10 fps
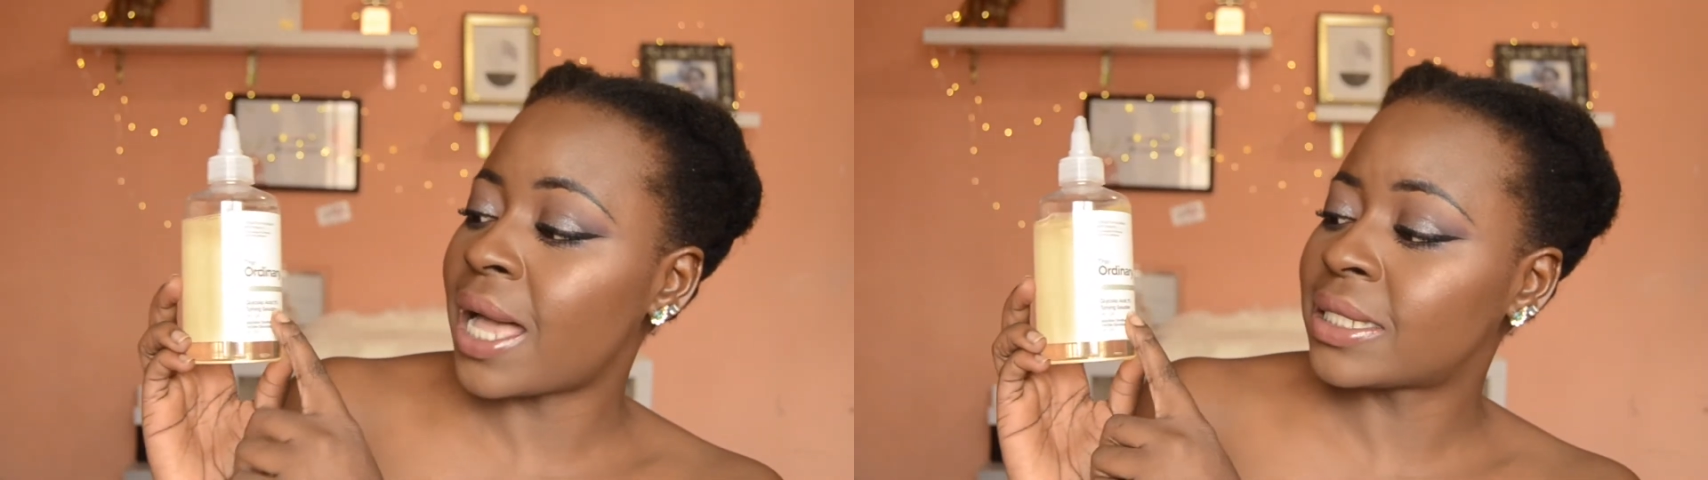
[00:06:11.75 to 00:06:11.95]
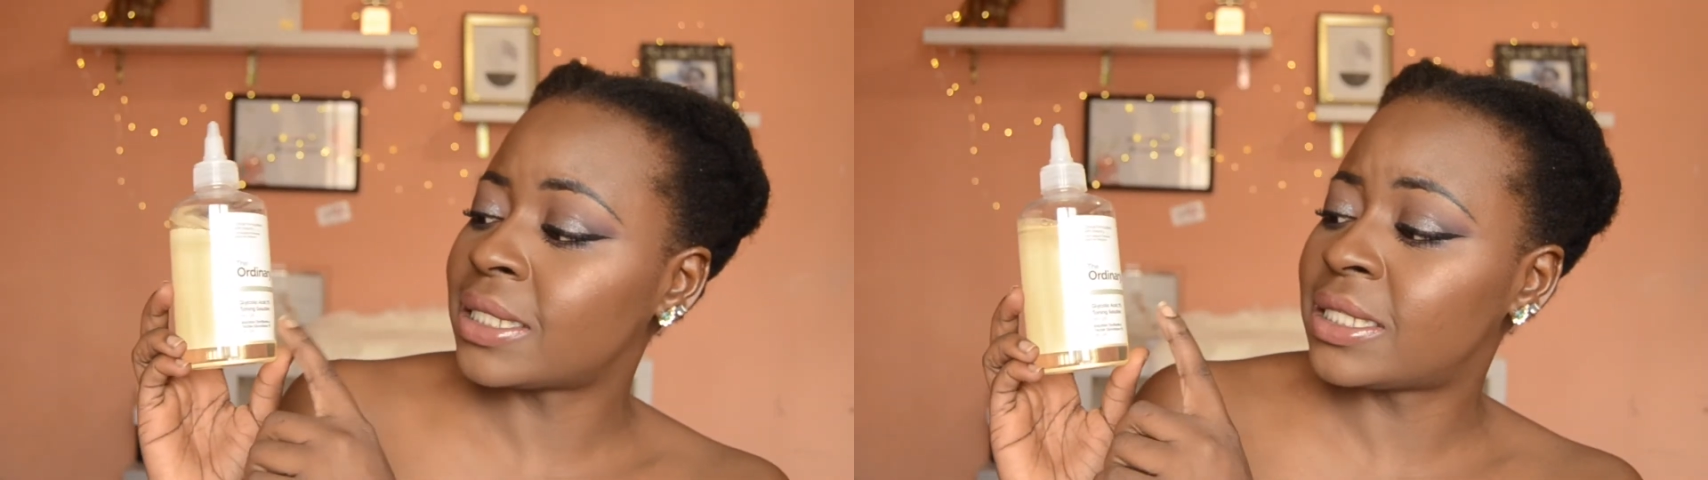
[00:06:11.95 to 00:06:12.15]

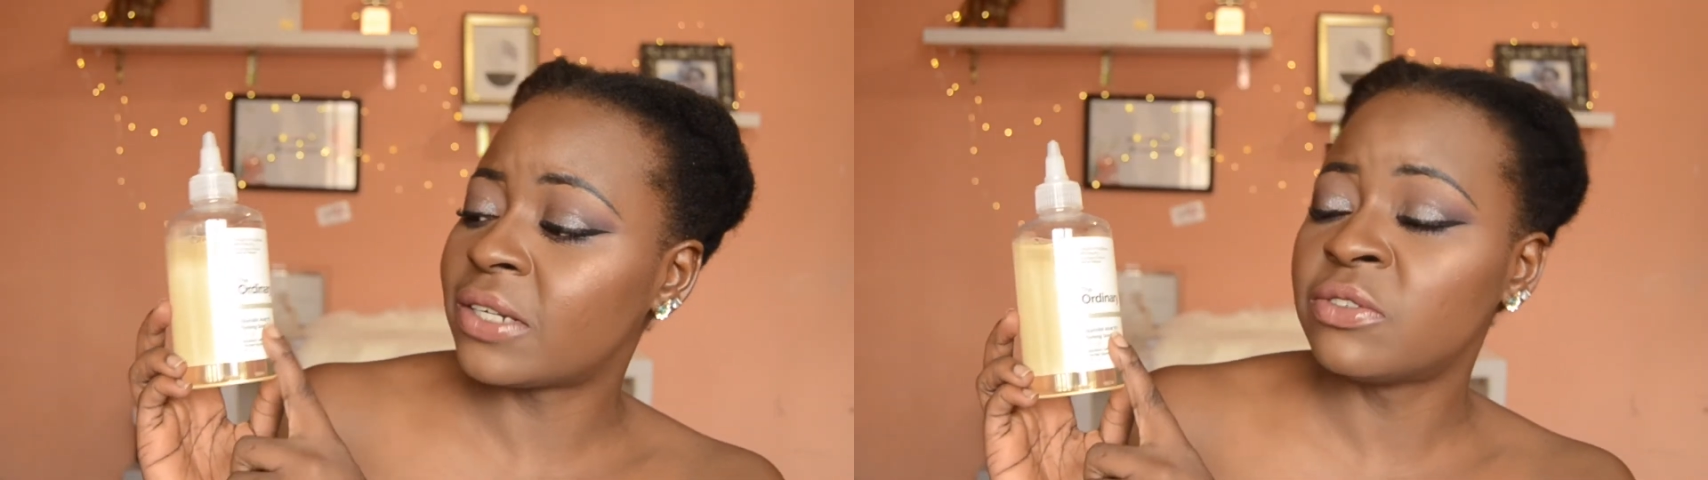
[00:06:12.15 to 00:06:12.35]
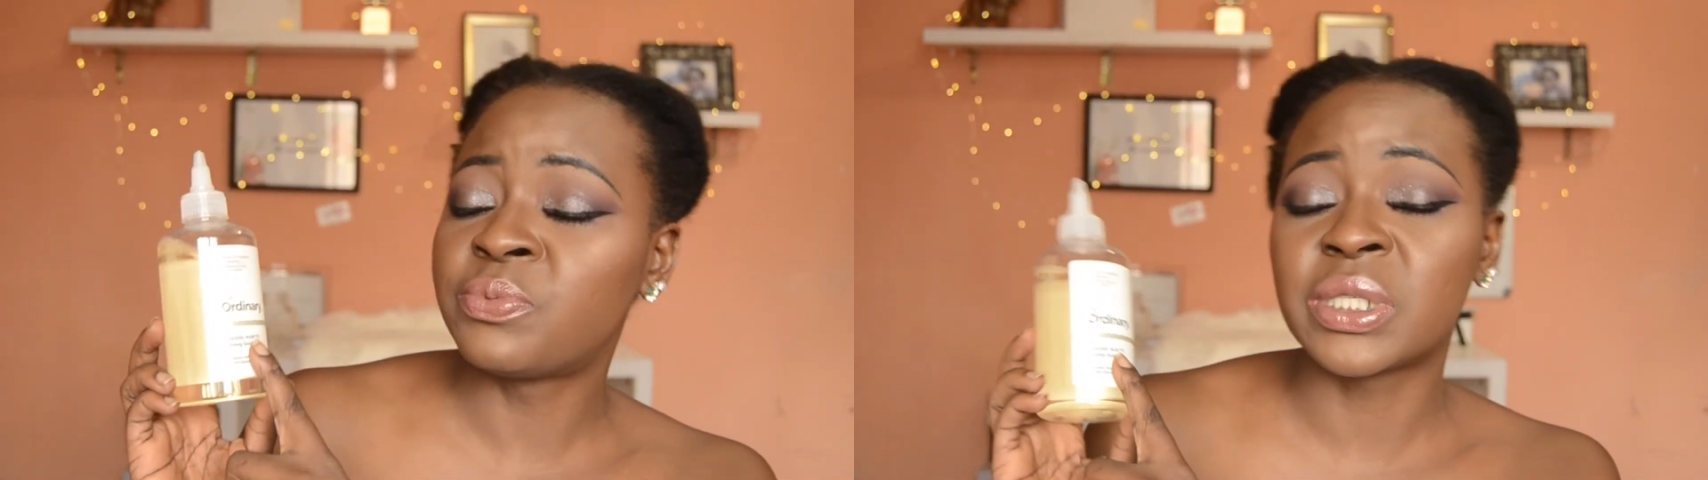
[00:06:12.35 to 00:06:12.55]
Acid
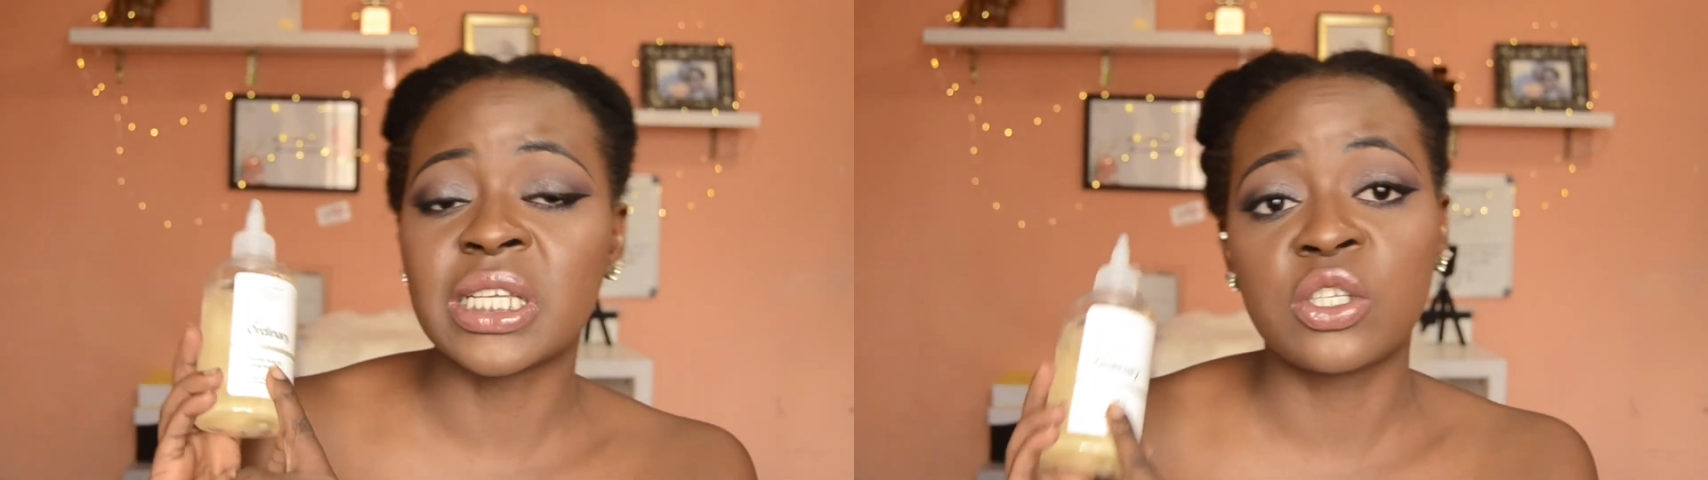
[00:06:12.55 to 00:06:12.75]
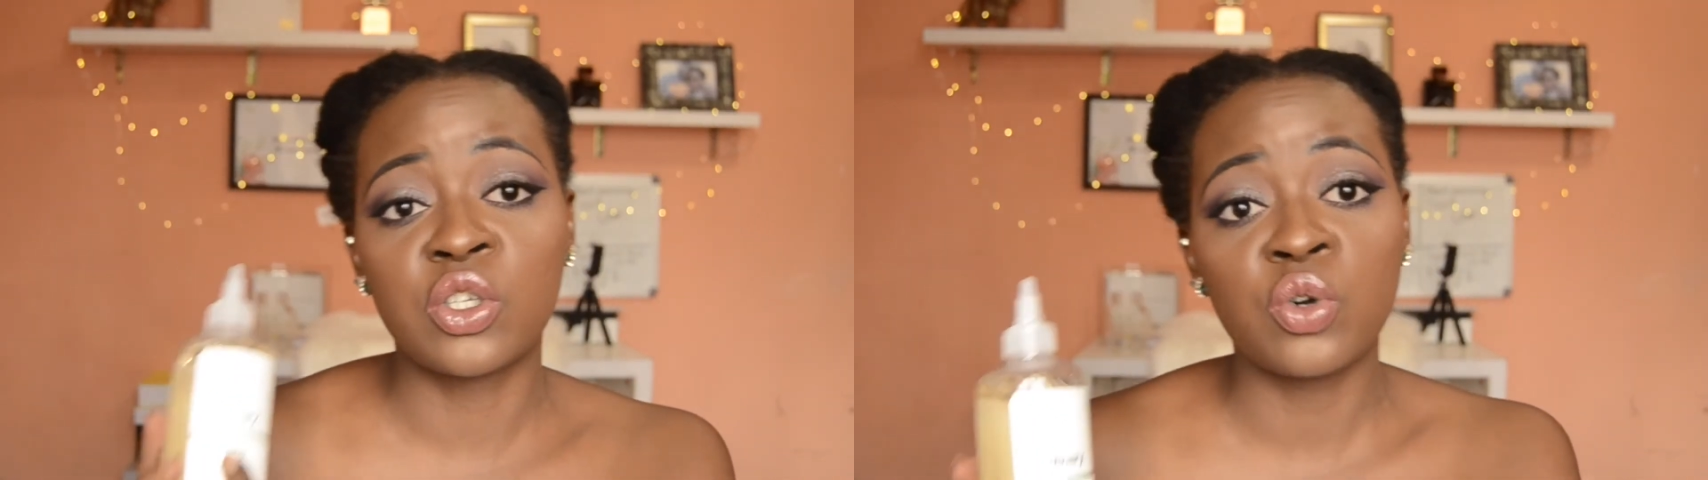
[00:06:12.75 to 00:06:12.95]
7%
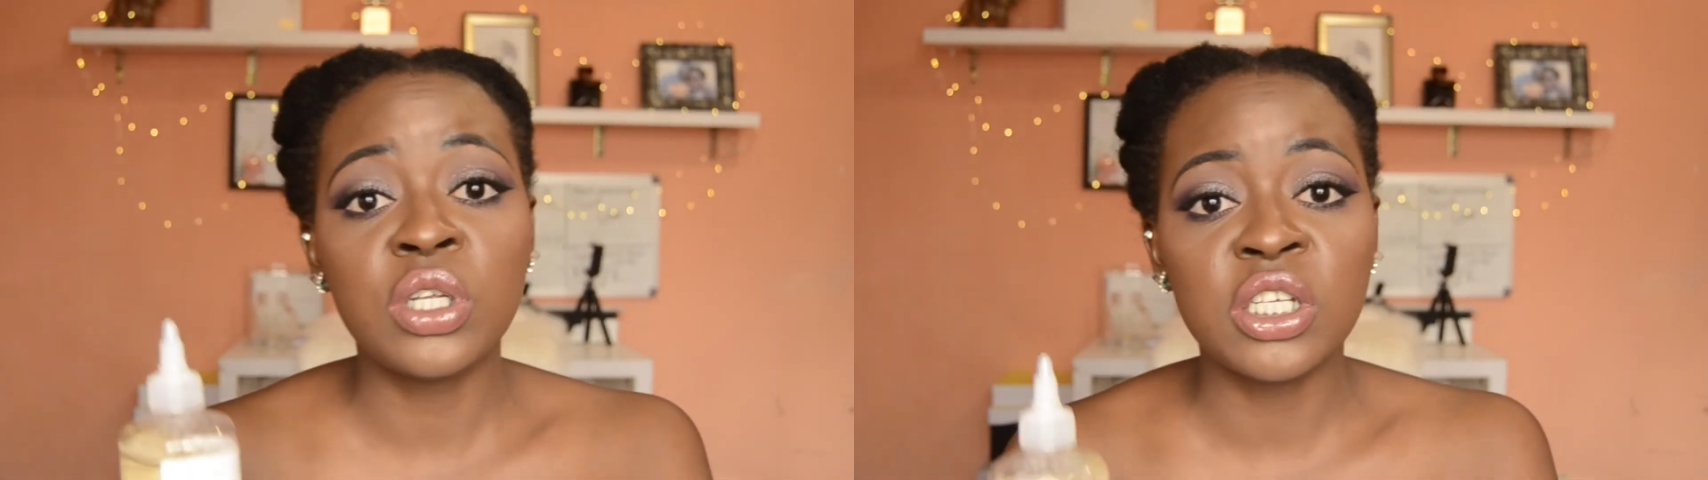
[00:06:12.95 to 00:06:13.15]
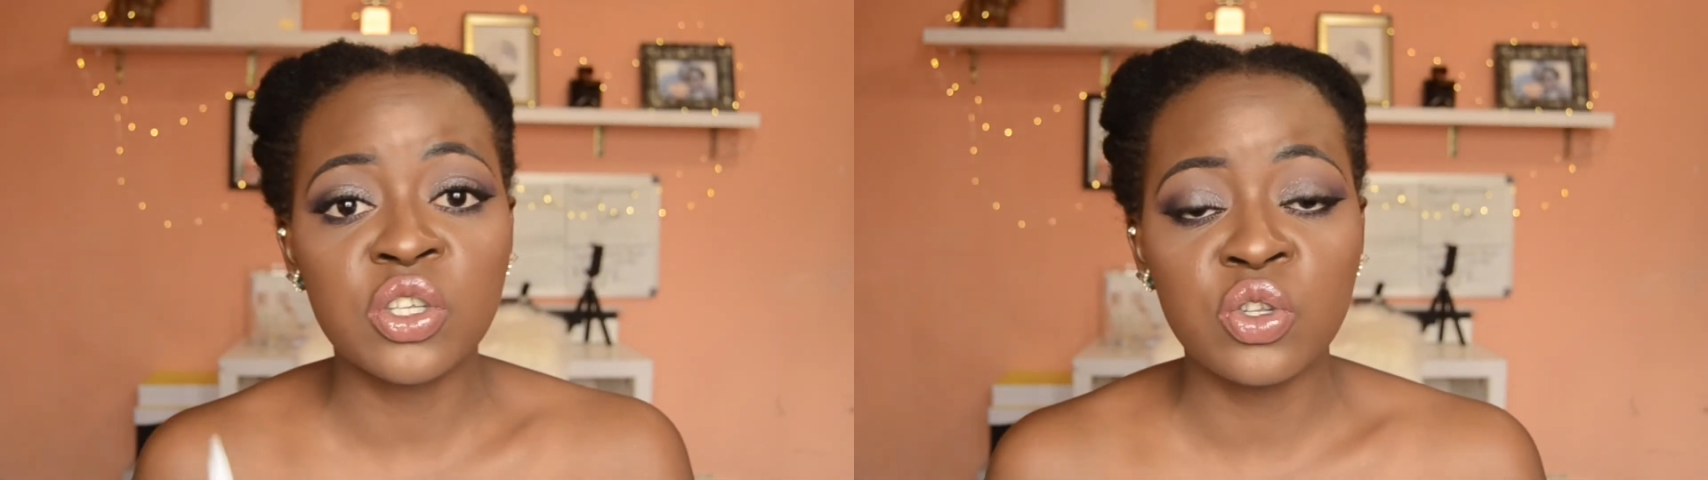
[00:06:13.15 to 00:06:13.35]

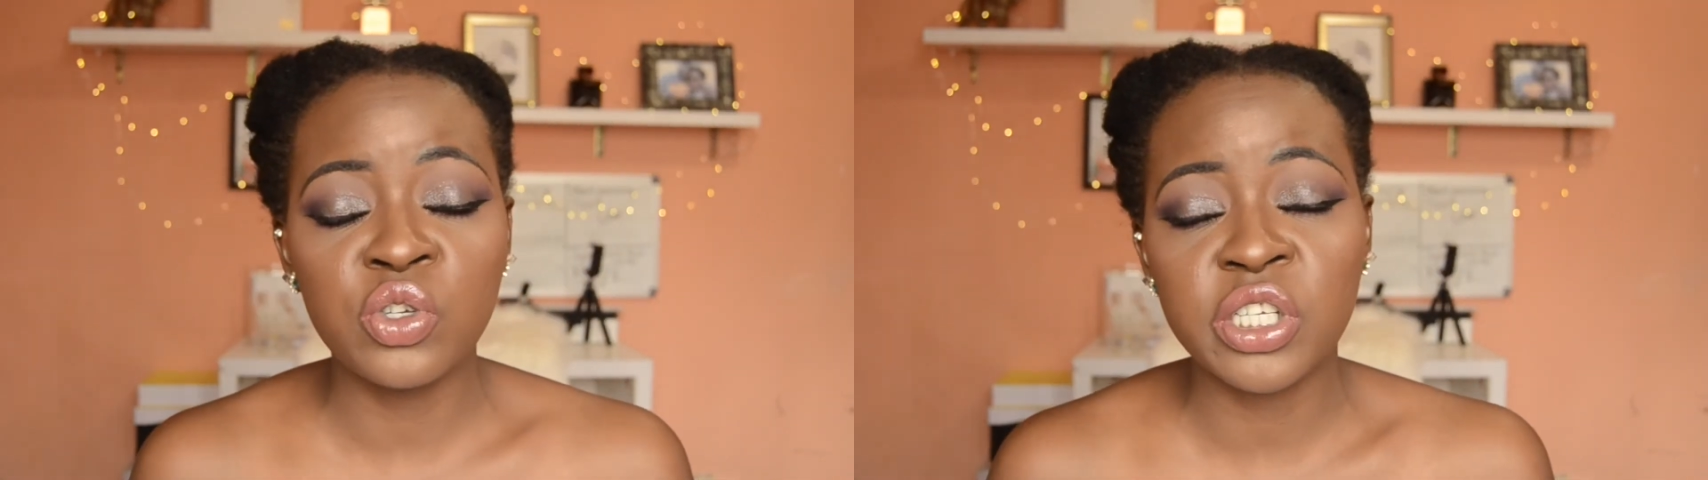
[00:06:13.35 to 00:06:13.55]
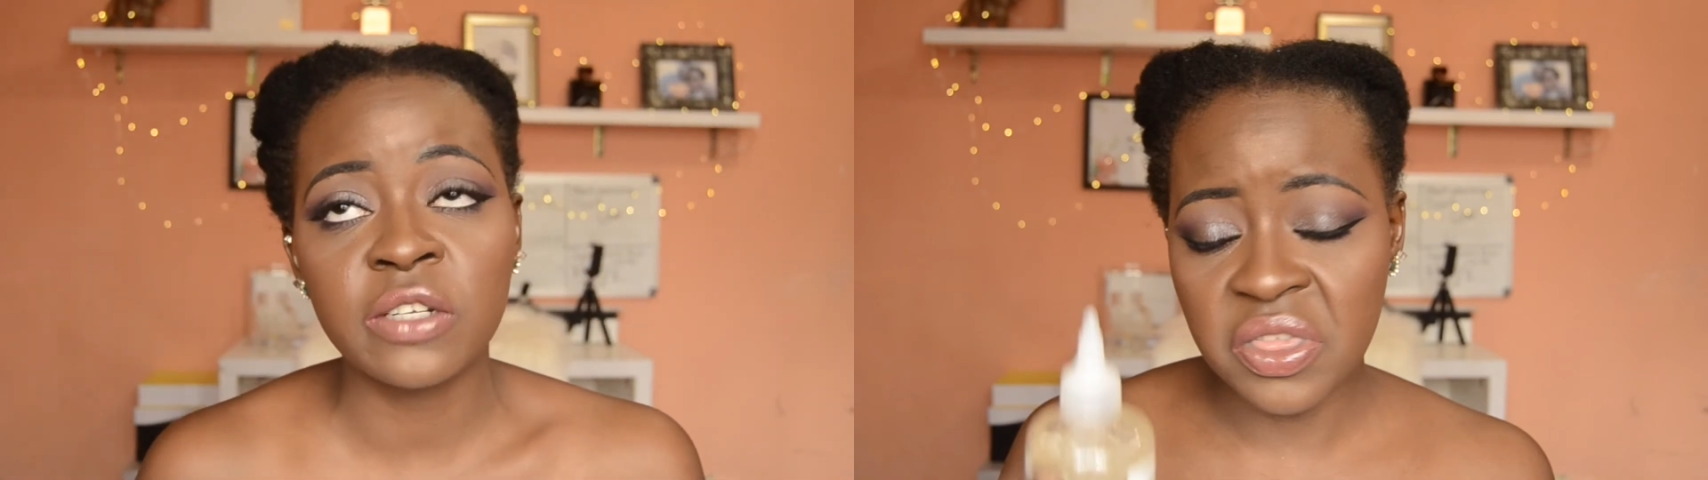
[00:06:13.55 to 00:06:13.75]
Toning Solution.